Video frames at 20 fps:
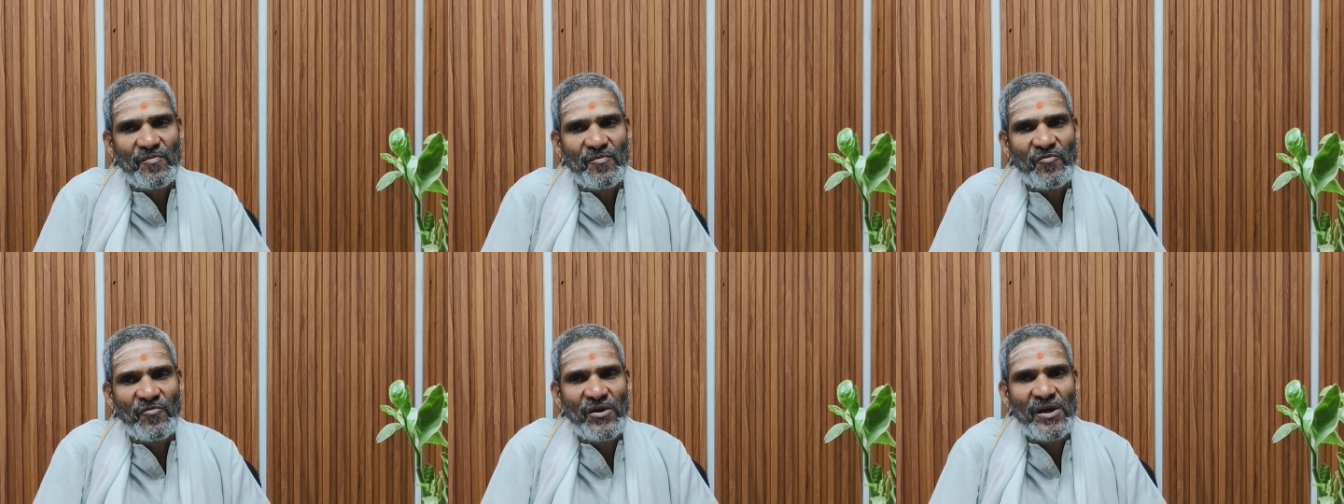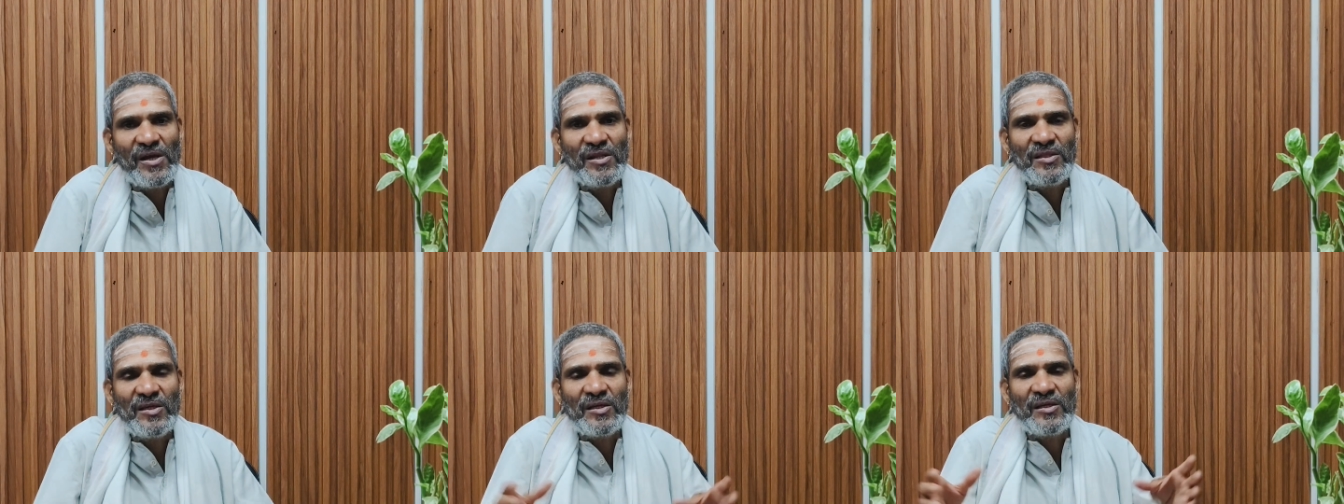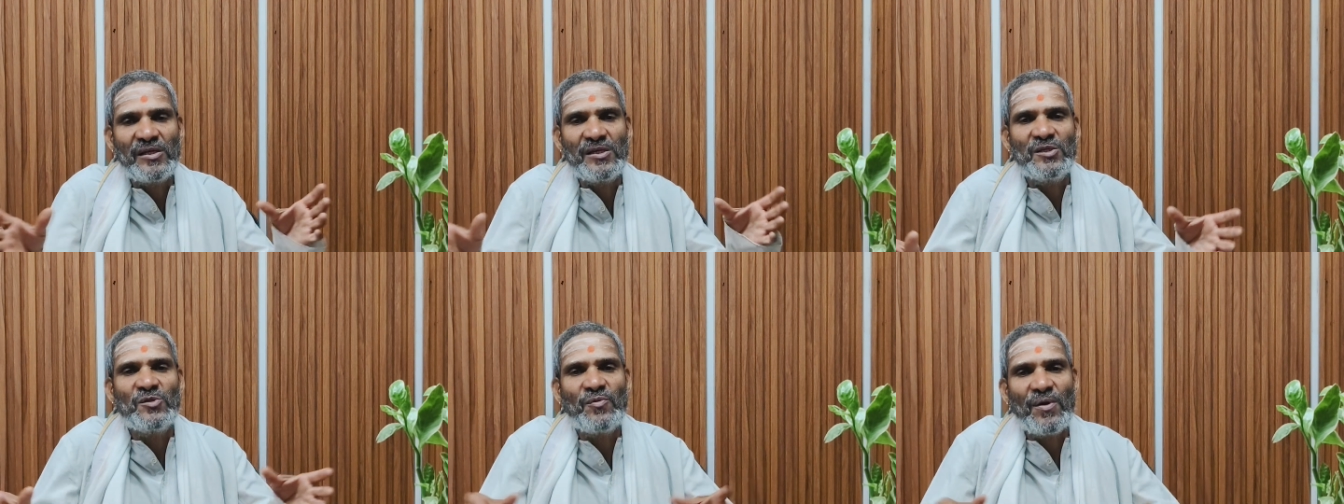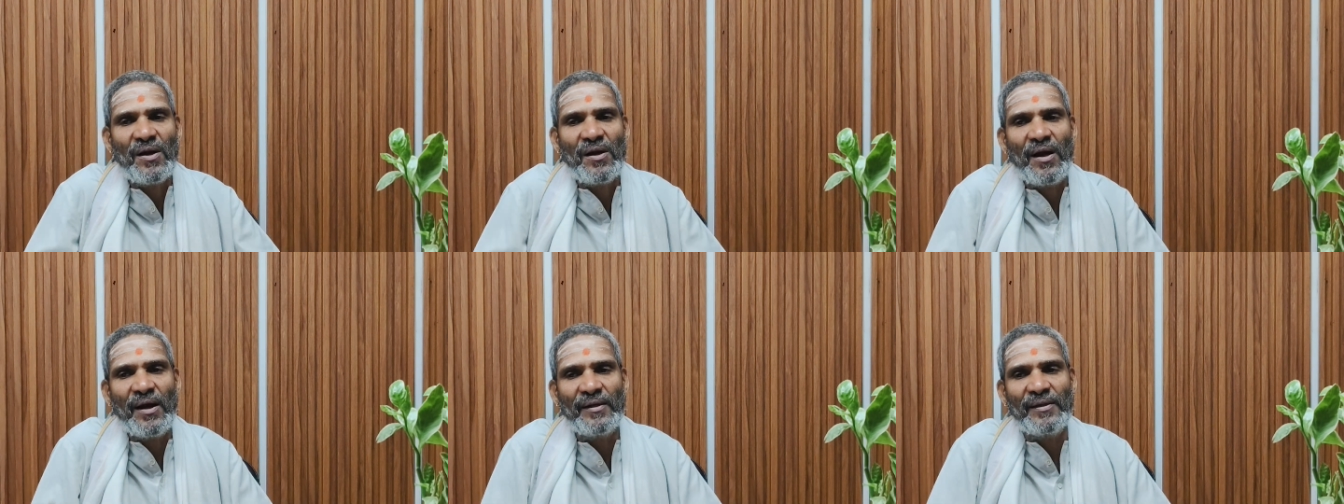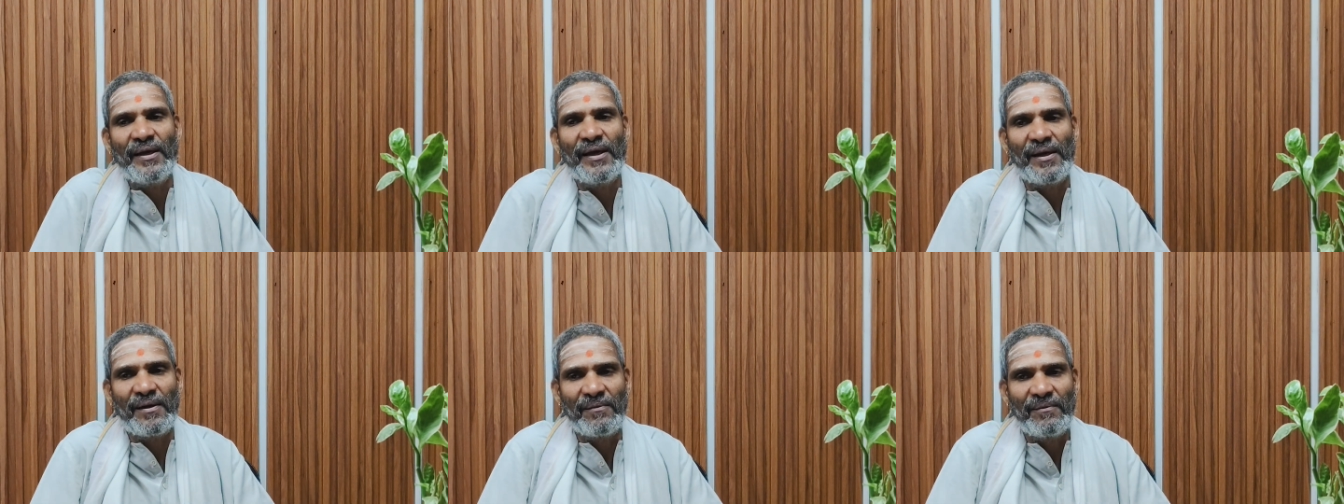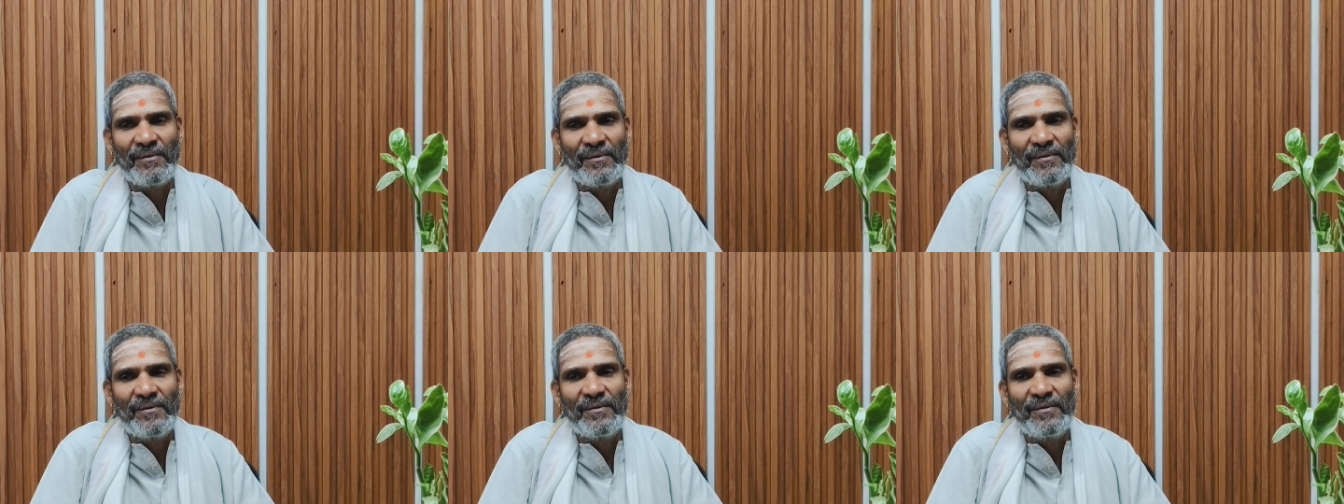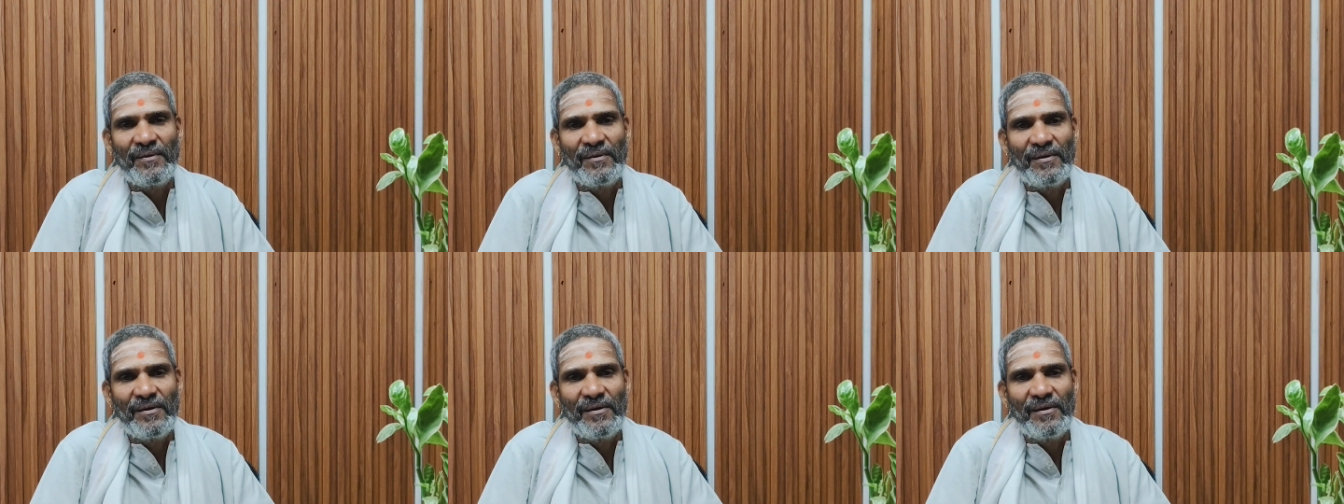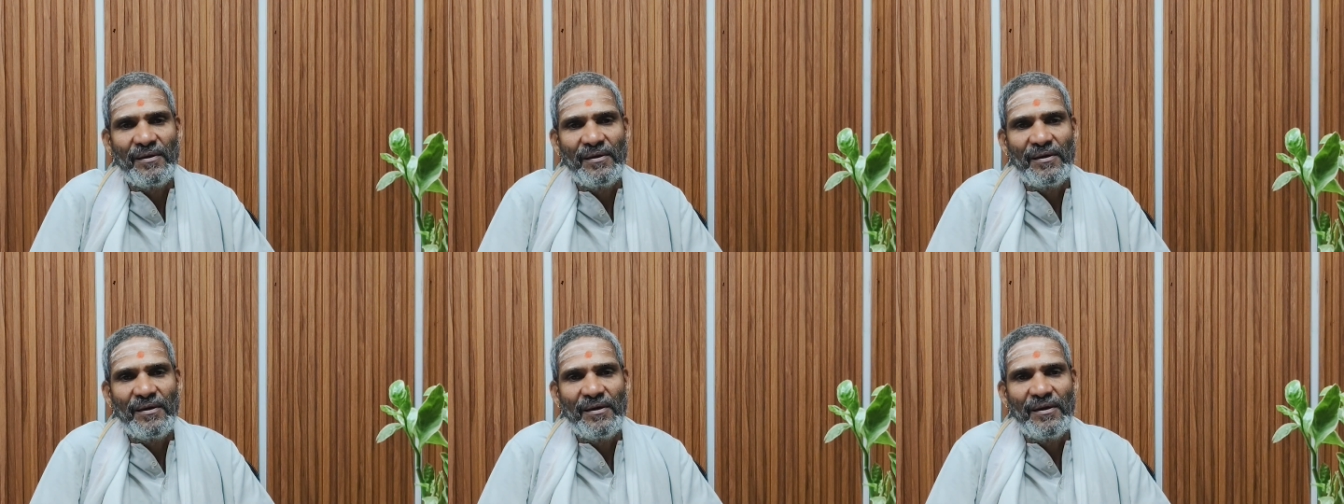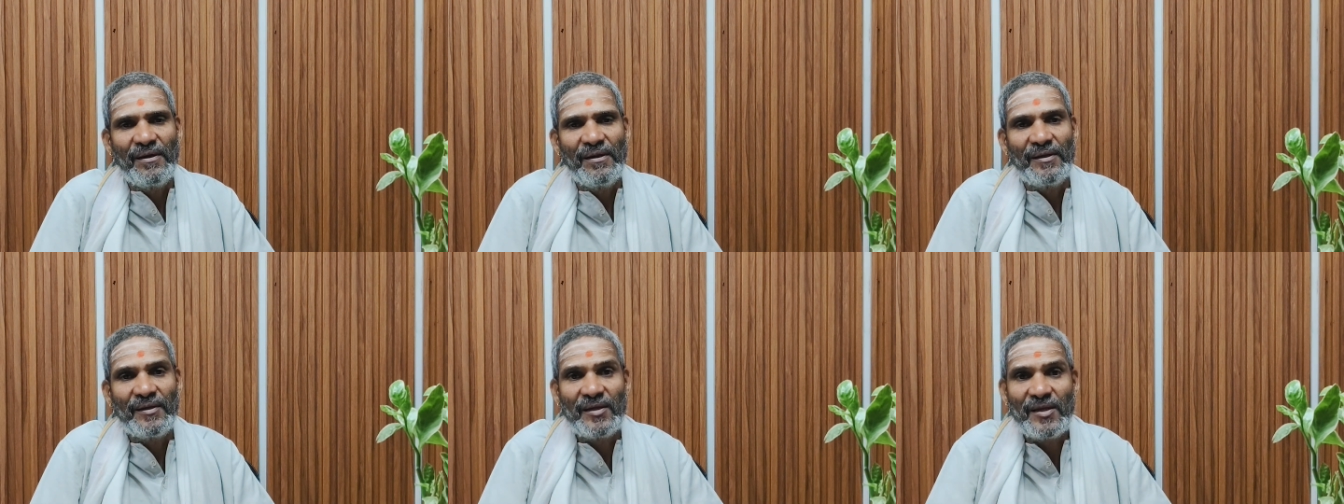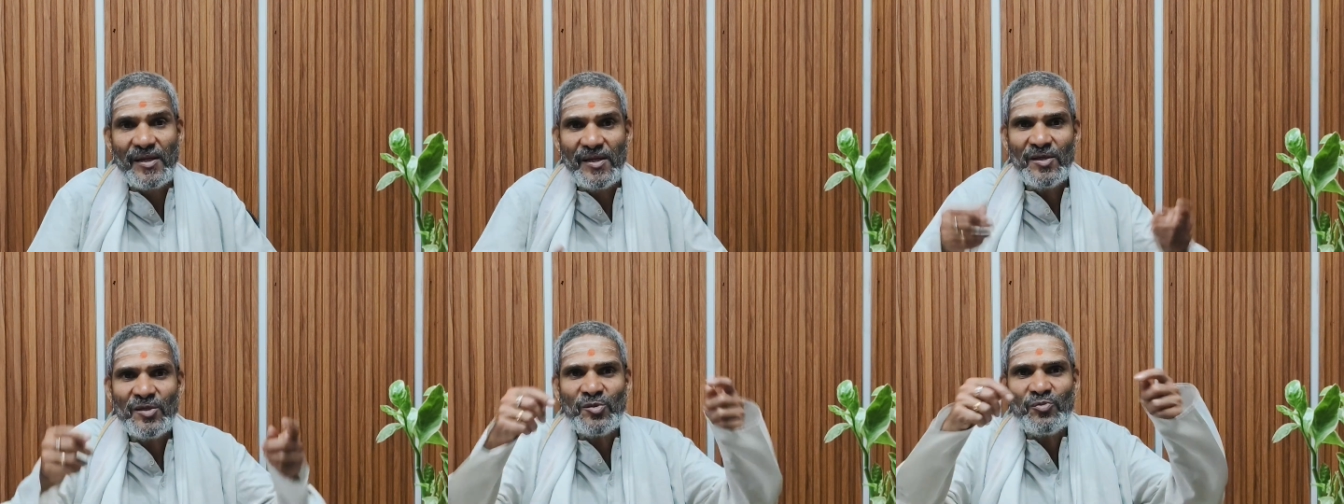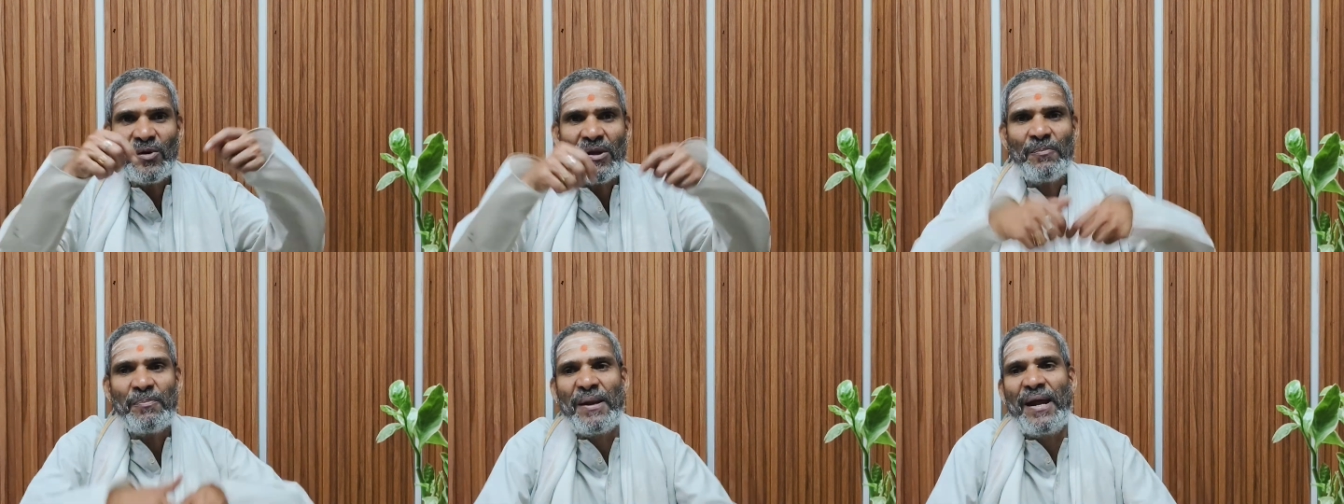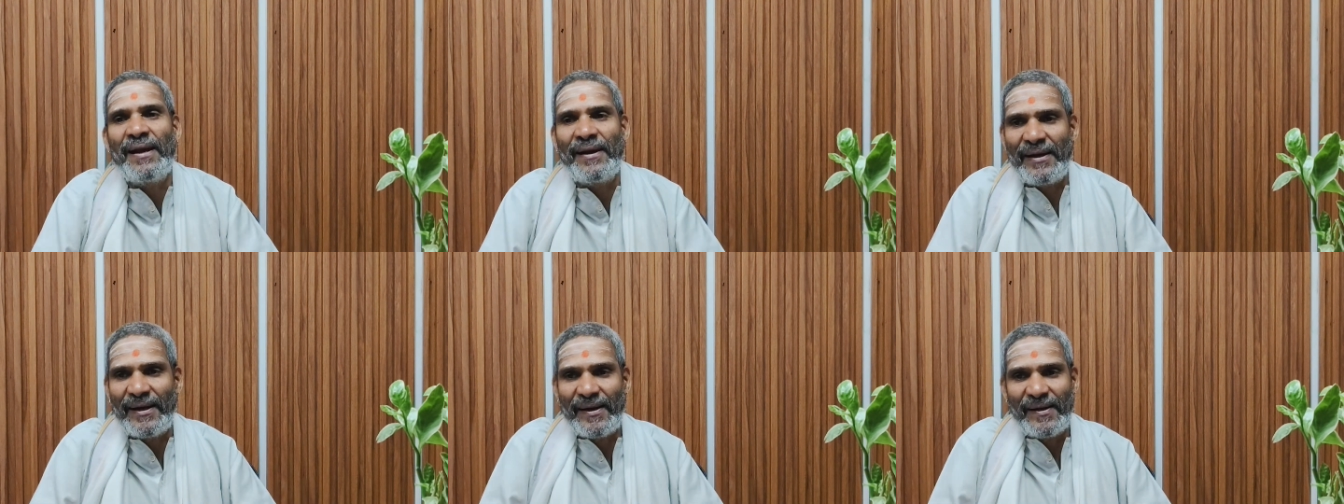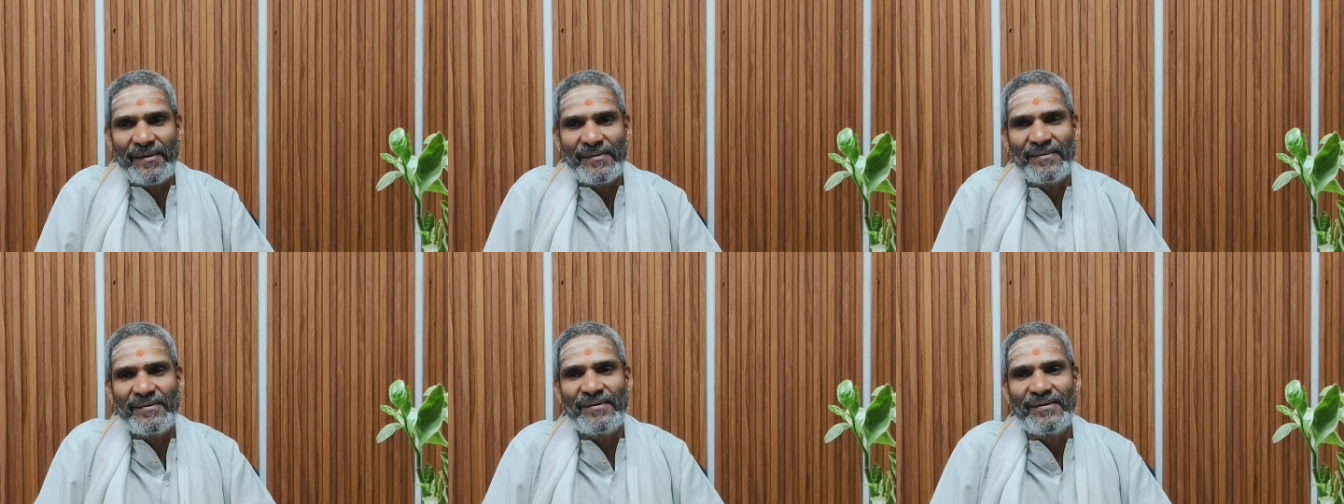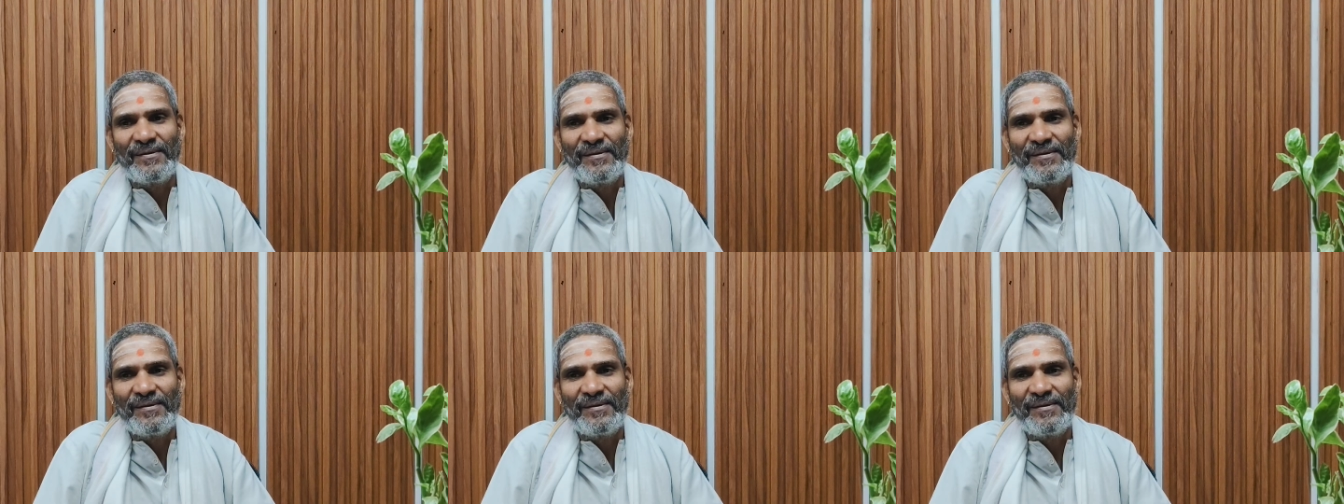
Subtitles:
where the trees were not there. Trees were planted.